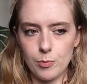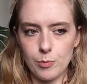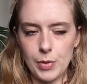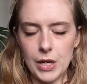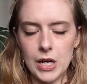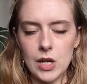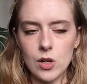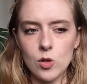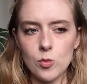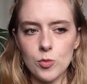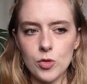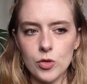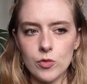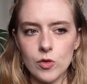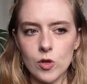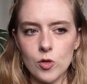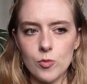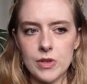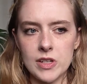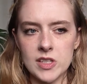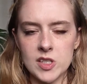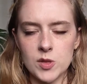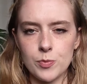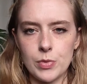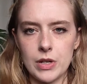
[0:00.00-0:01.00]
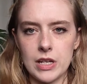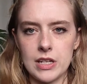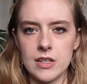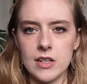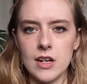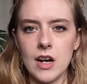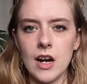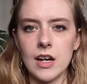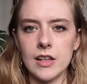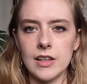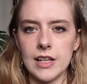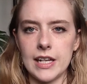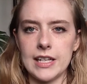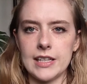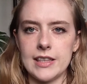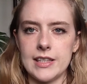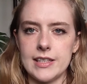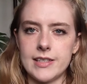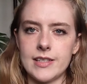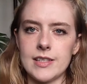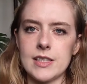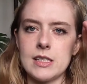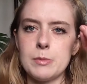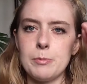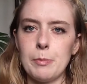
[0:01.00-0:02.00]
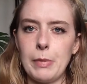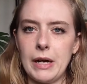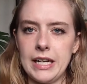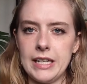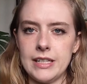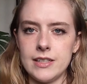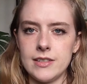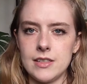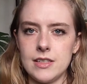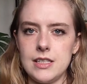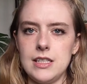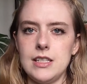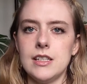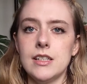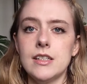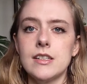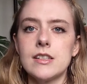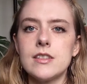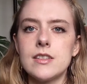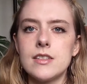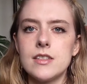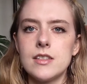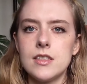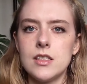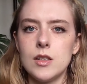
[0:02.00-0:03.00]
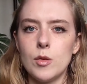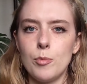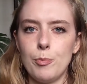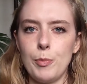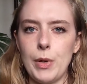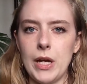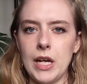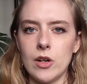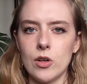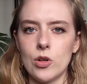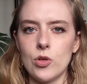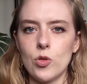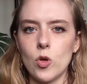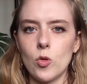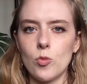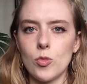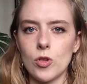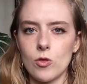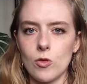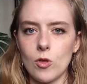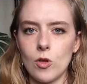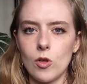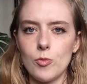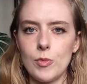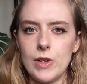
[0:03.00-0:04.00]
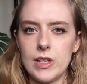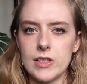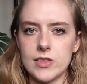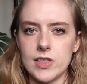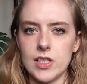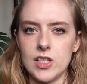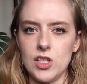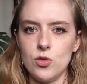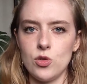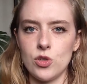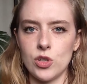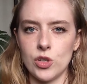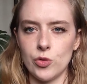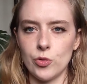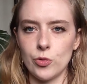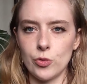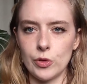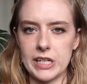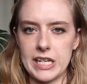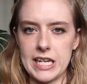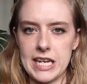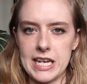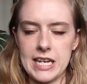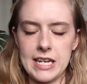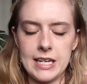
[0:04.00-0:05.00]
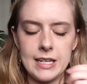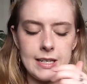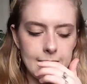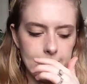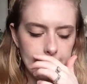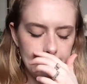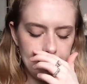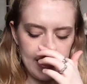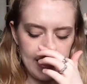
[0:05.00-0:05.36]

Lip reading: paranormal romance, but not like the spiciest paranormal romance that you could read.